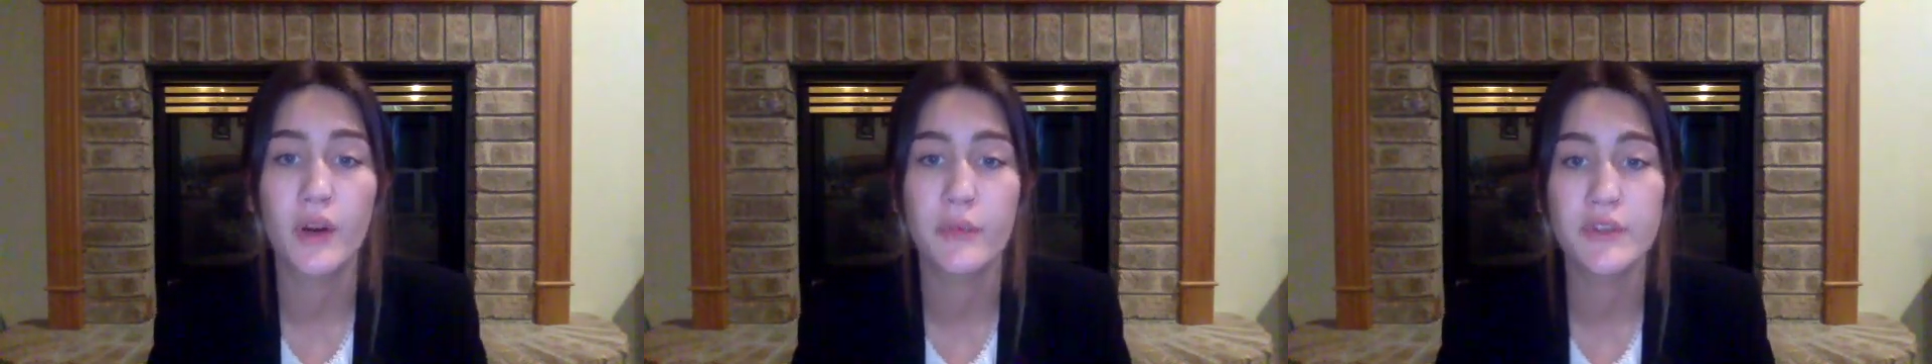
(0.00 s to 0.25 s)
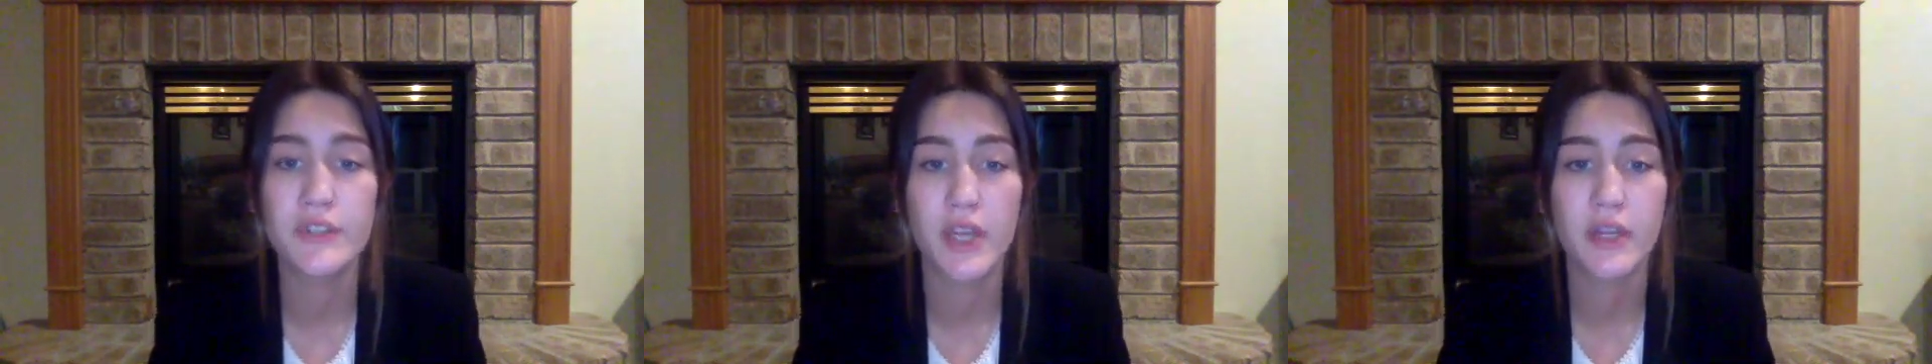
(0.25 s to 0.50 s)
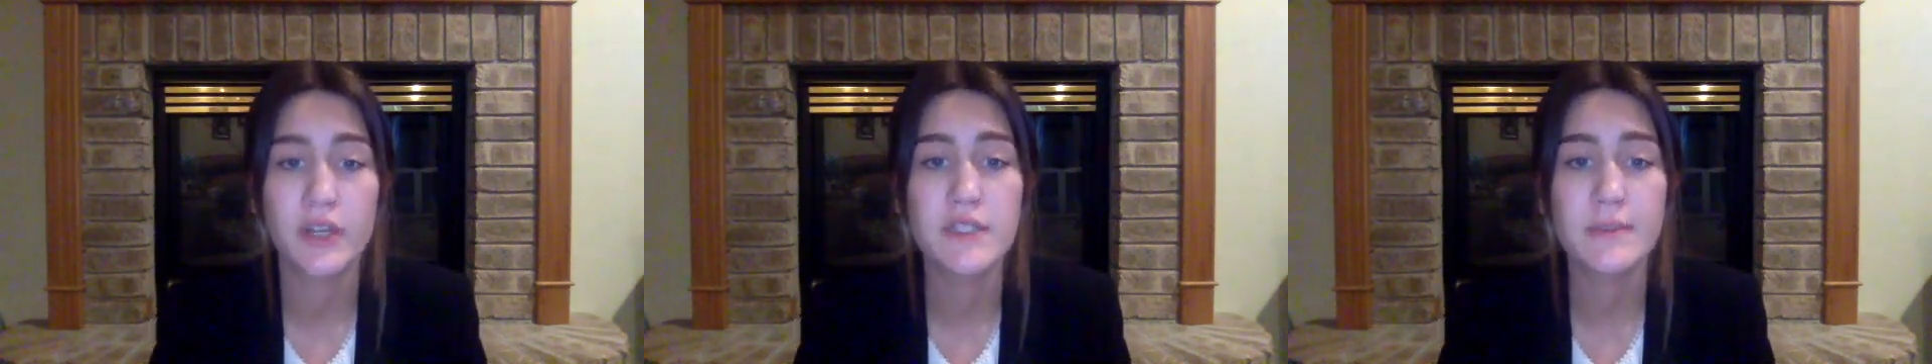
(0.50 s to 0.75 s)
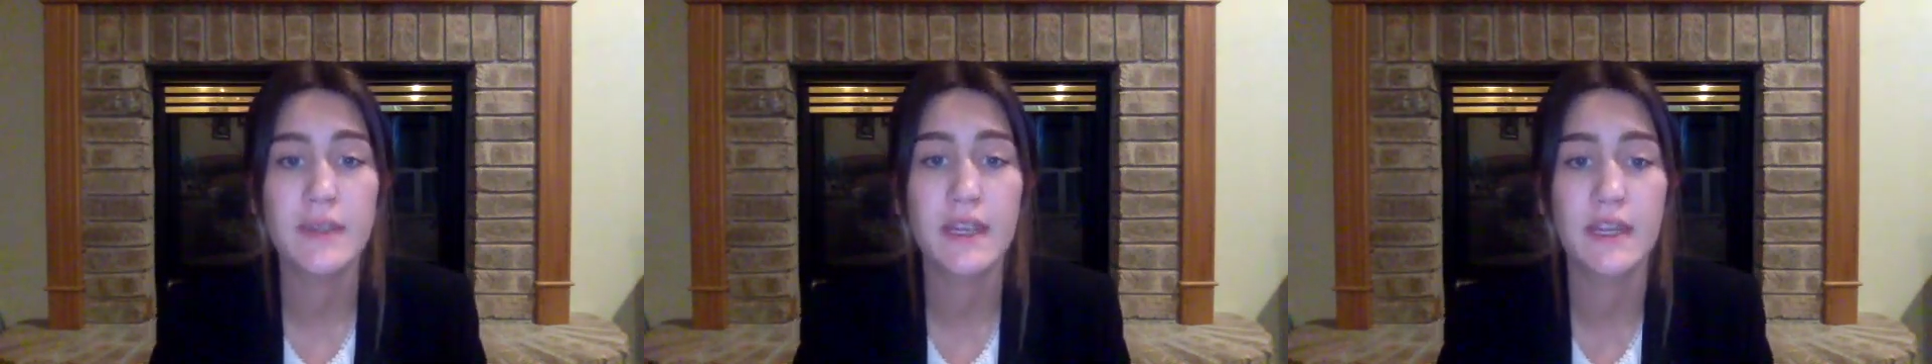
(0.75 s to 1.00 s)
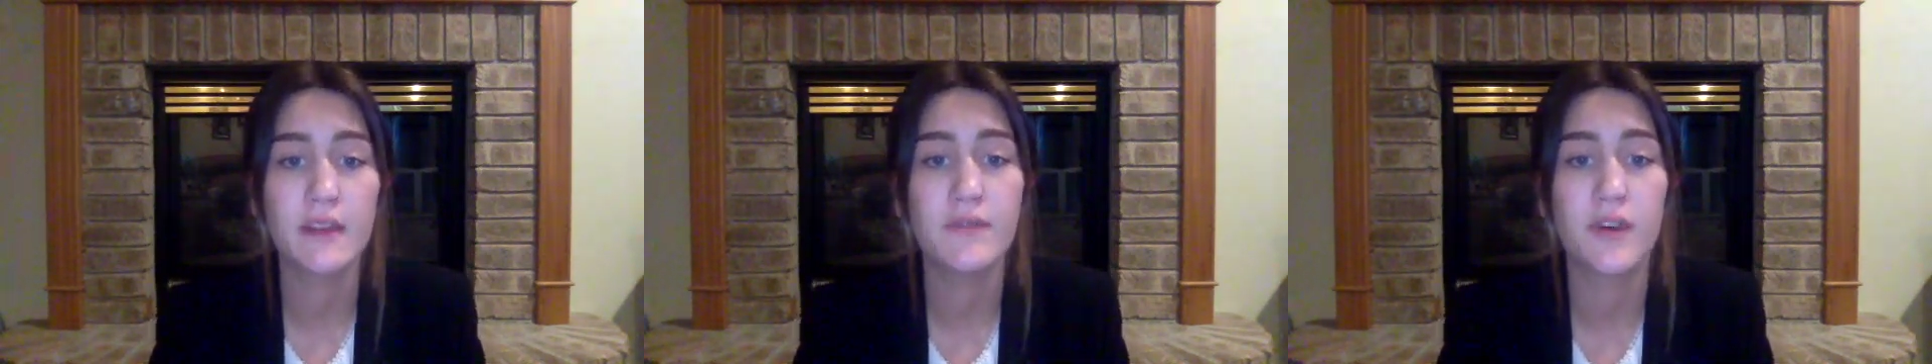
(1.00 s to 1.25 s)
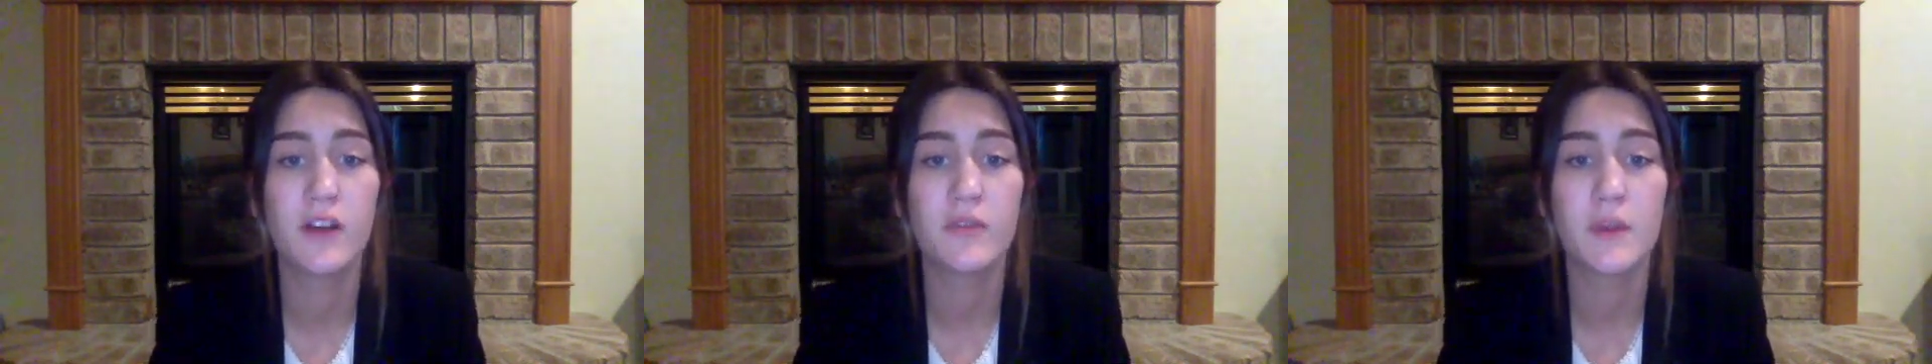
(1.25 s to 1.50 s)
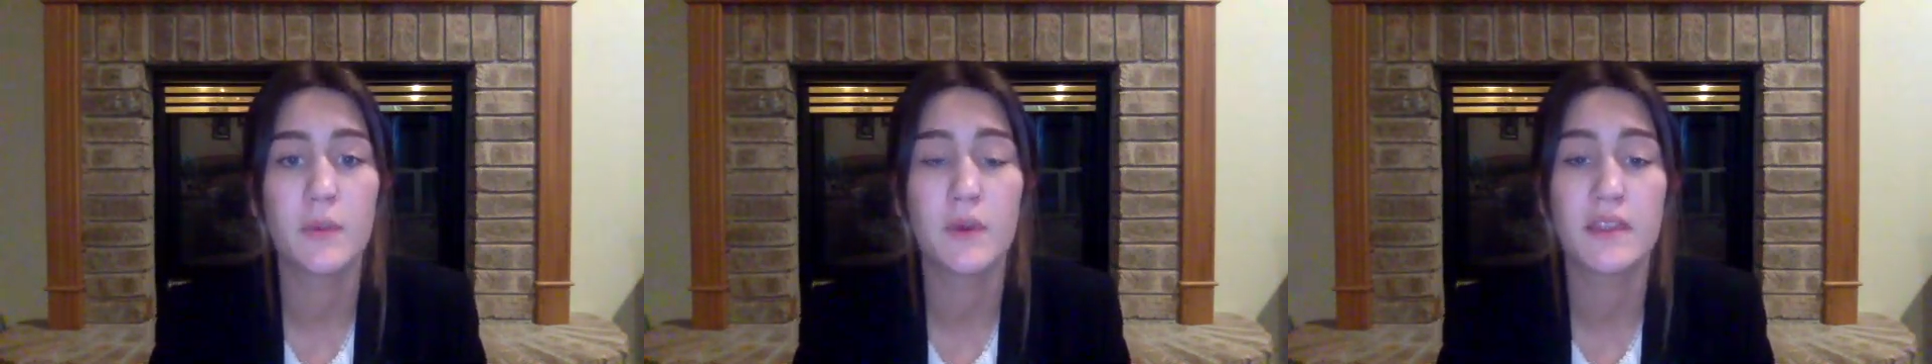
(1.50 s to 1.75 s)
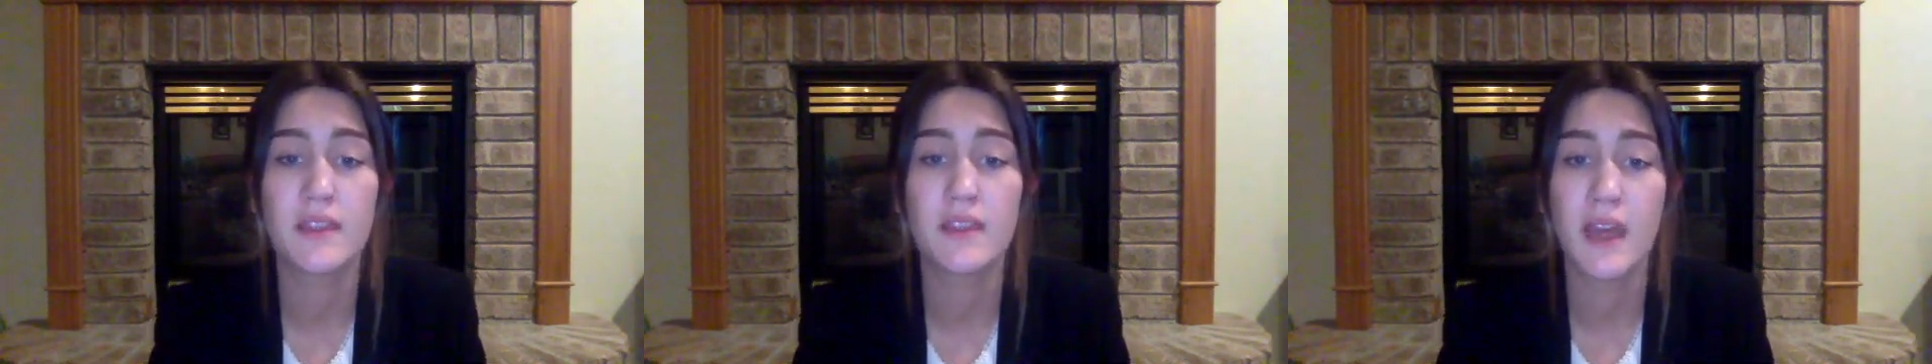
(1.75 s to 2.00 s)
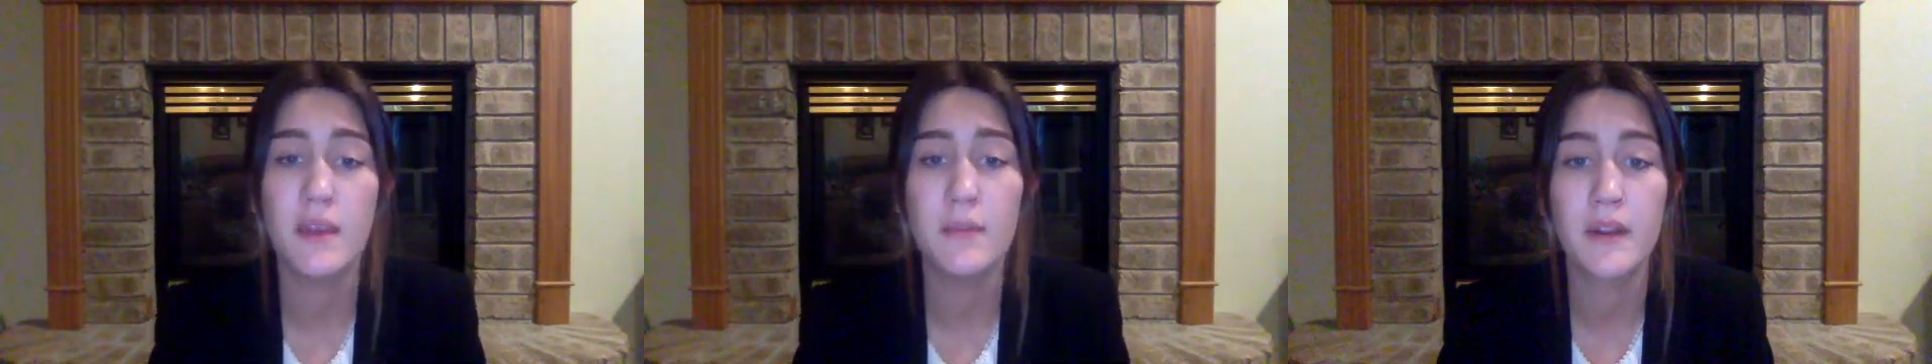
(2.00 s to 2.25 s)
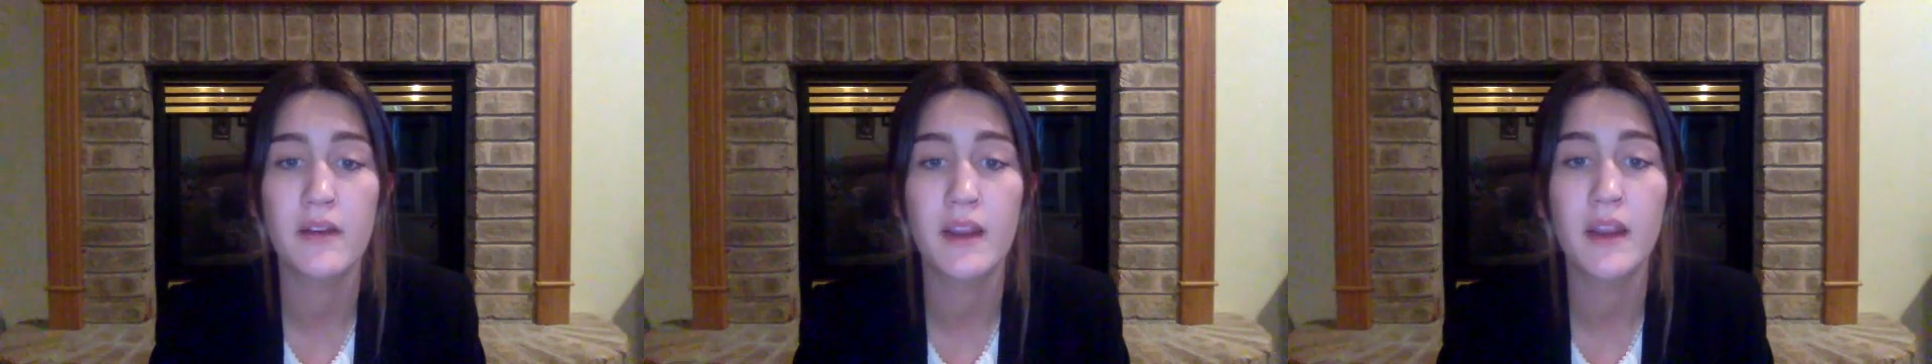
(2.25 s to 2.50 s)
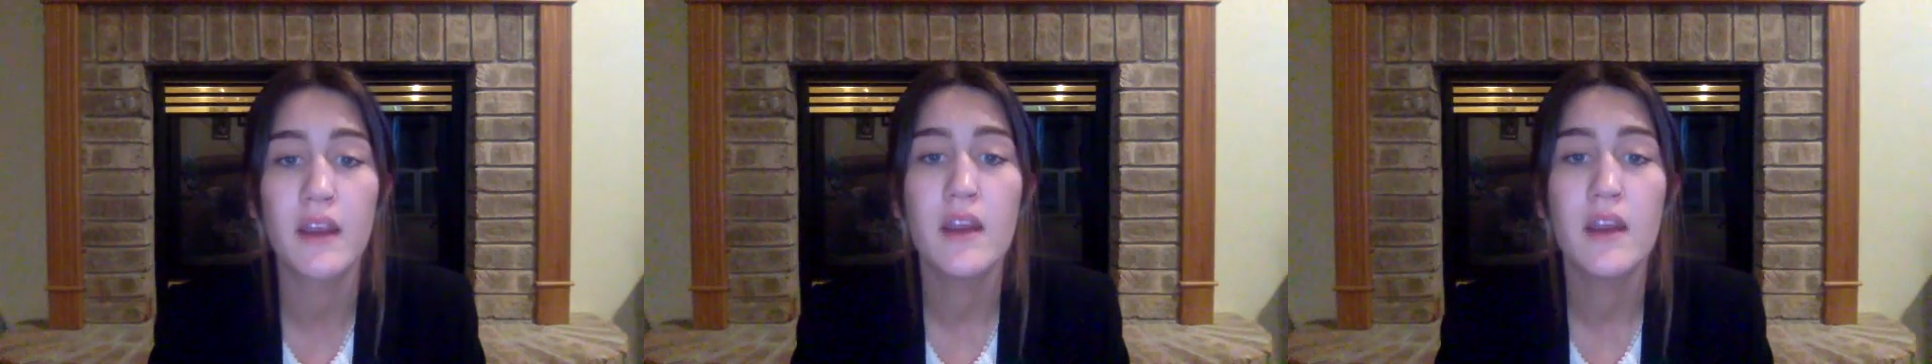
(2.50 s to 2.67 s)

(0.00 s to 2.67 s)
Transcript: which led her to begin involvement with the then-married